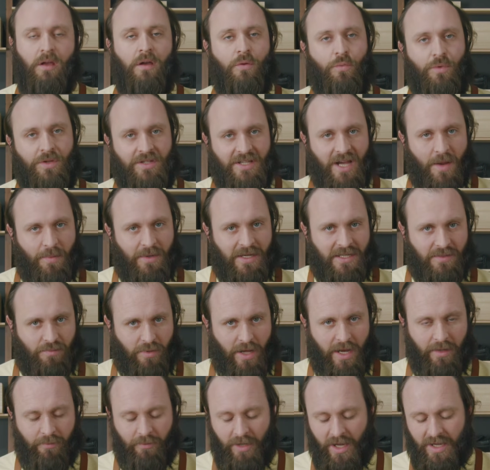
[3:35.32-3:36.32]
With Japanese
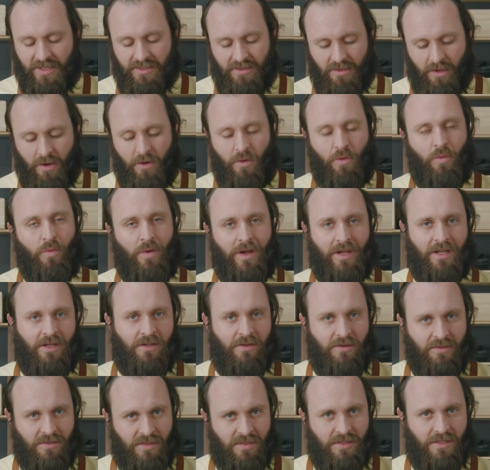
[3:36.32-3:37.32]
plane blades though, we can
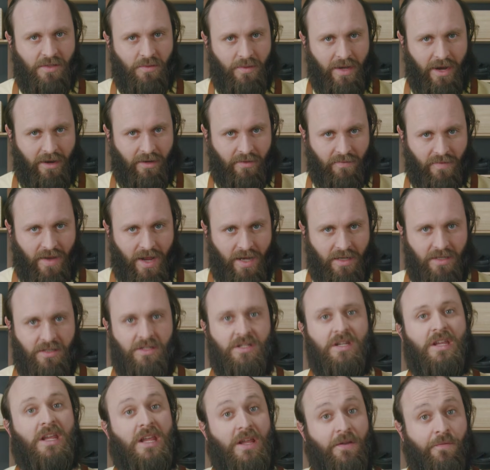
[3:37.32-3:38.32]
use this to our advantage
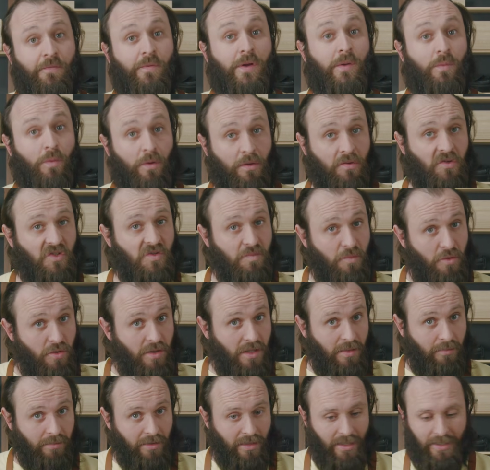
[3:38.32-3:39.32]
if we want a
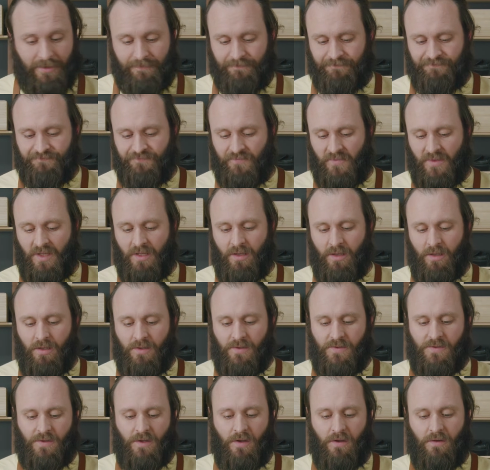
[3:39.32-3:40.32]
smoothing plane.
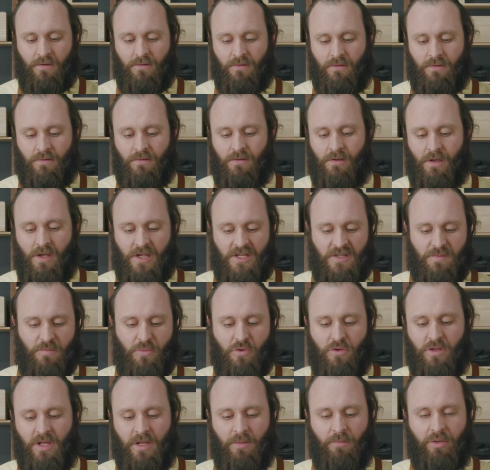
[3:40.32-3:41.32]
So a
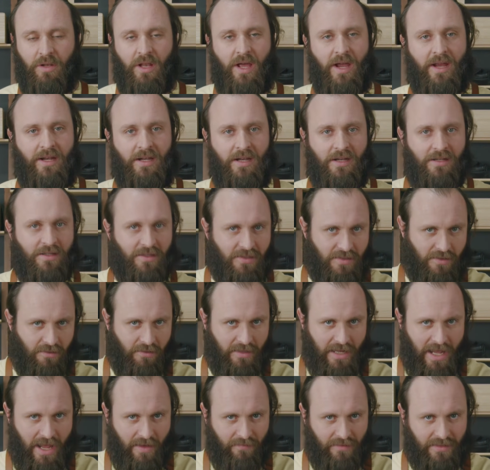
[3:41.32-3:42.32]
smoothing plane does
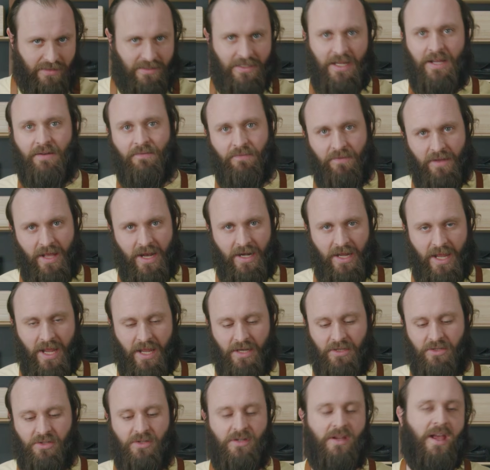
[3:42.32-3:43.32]
not have a dead flat
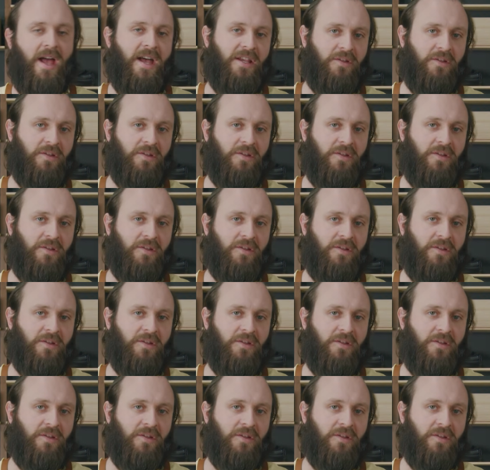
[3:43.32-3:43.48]
edge.